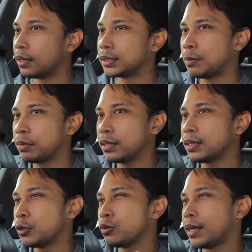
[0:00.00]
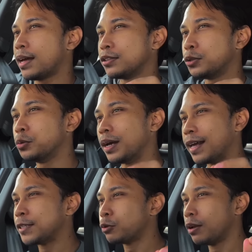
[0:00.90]
Something that you can't do
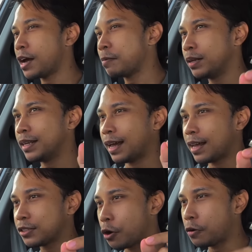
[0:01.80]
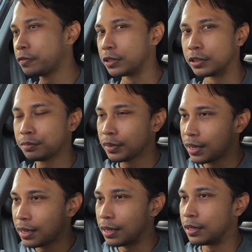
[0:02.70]
as reliably as often
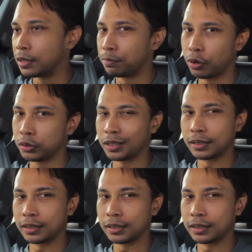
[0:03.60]
in the Proton.